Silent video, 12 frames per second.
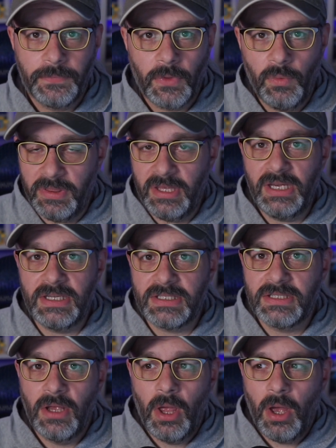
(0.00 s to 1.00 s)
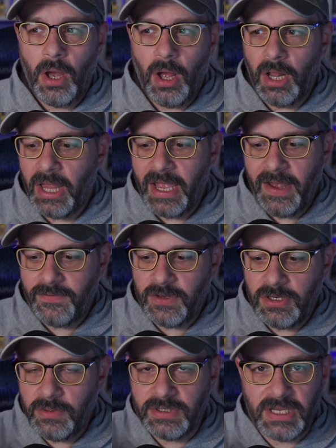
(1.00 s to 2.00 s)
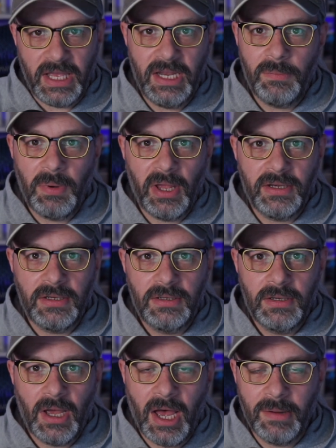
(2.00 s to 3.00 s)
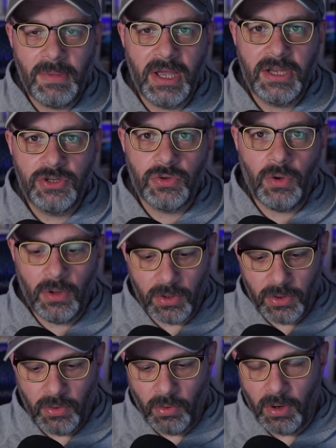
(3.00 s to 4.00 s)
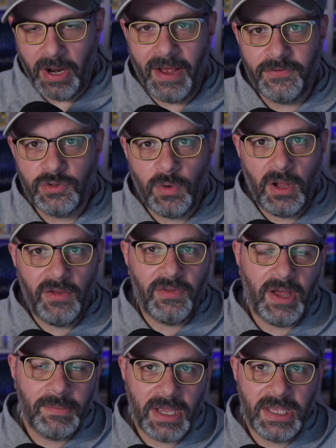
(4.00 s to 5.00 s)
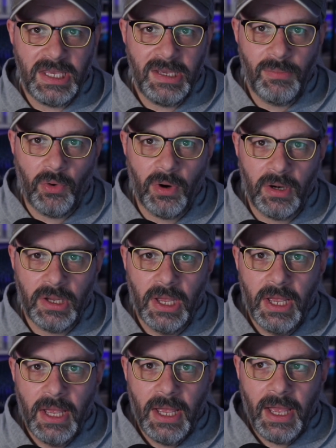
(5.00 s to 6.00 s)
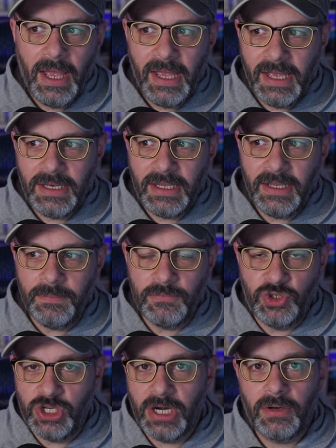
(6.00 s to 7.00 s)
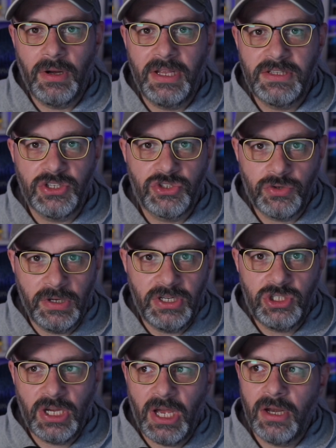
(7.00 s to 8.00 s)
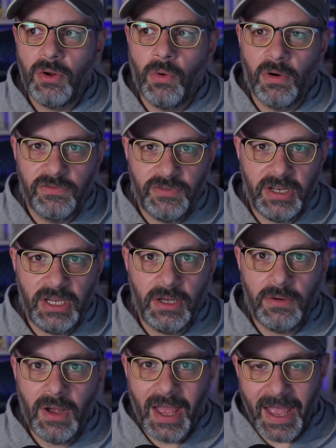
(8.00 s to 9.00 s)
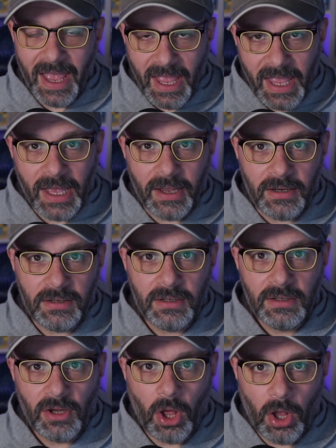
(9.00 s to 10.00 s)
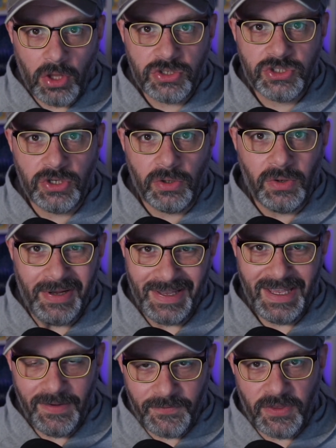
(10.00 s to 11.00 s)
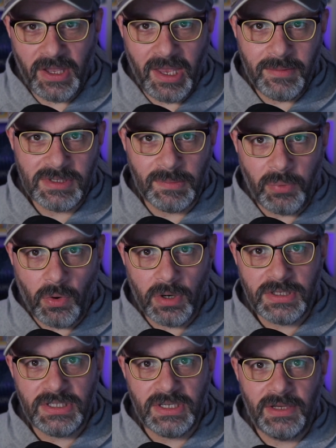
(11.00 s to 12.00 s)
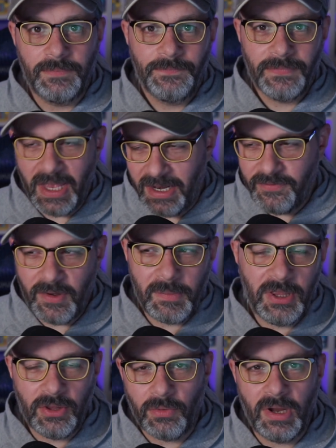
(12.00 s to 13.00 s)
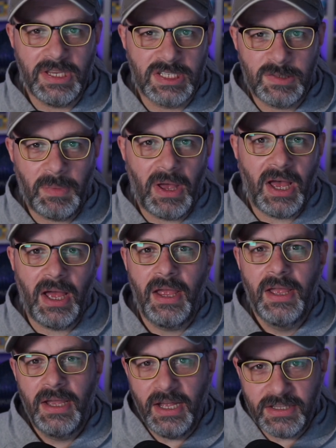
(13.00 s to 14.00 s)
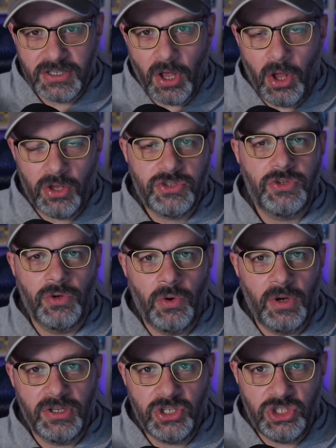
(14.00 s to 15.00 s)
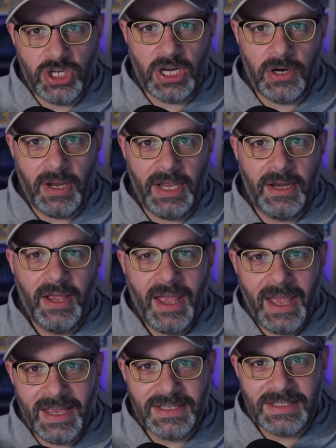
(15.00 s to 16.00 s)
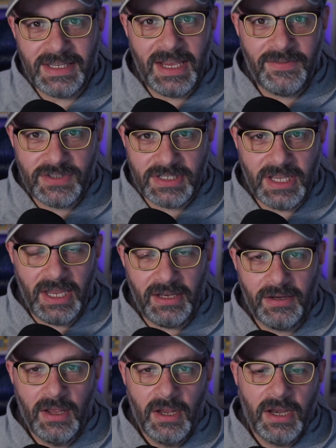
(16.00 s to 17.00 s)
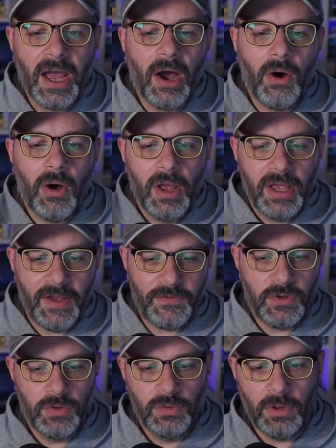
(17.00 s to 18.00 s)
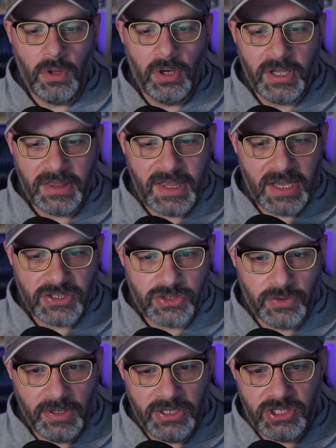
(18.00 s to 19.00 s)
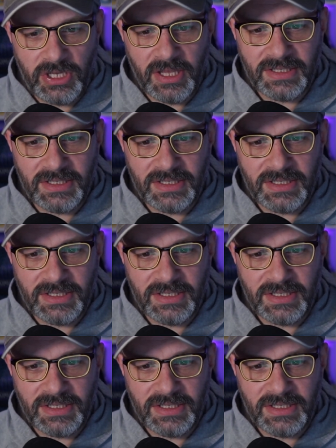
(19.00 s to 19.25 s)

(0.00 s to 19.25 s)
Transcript: With this, all I have to do is hit a button on my controller or F twelve on my keyboard, and it generates a screenshot or video. And also, if the game supports it, and if I'm in the right spot, it's also going to generate a save state. Now, if you look at that screenshot,